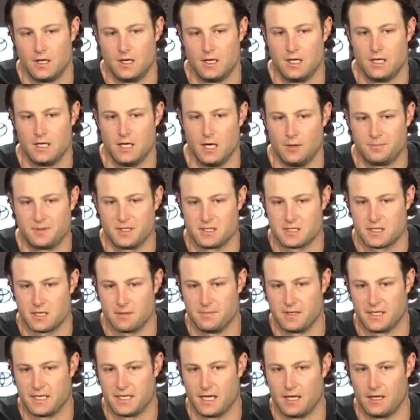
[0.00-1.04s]
helped us come
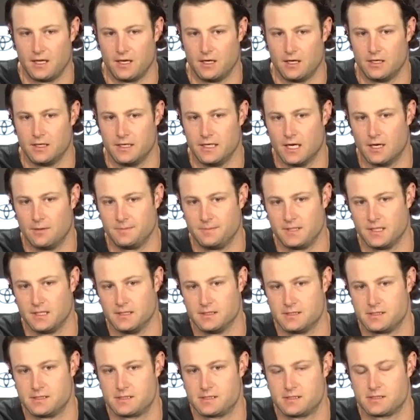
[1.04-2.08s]
together. He helped
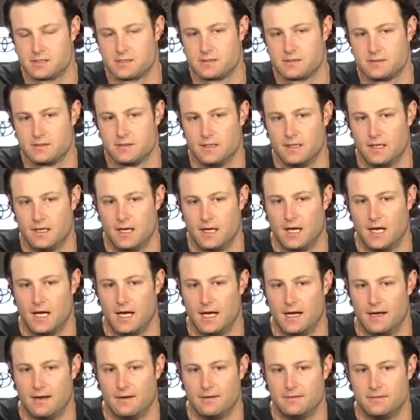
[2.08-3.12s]
us
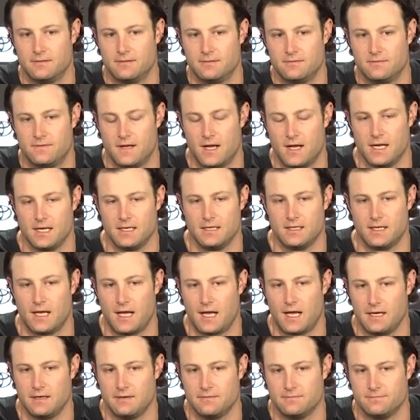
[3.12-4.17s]
find
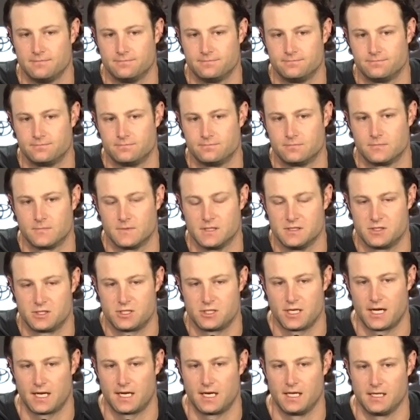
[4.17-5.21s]
that, as
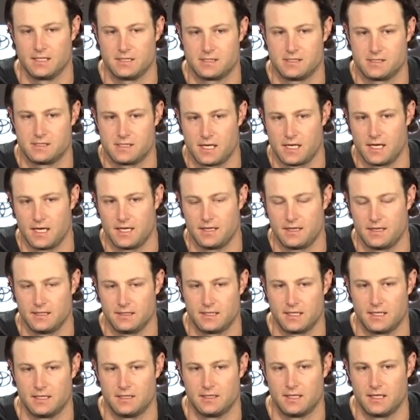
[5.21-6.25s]
Chad likes to say, I think
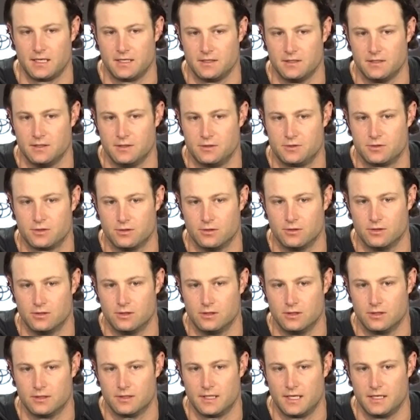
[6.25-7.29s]
that
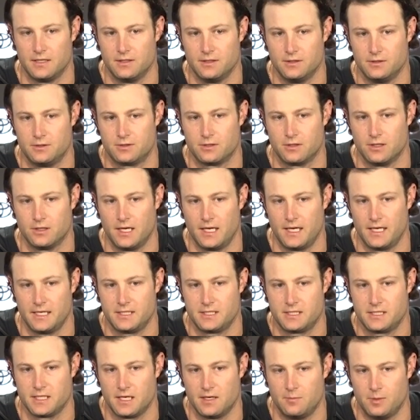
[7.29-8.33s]
neutral edge,
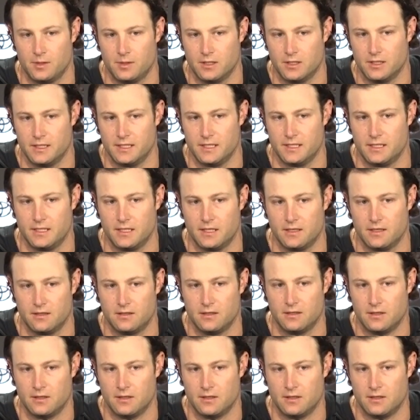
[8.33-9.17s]
that ability to,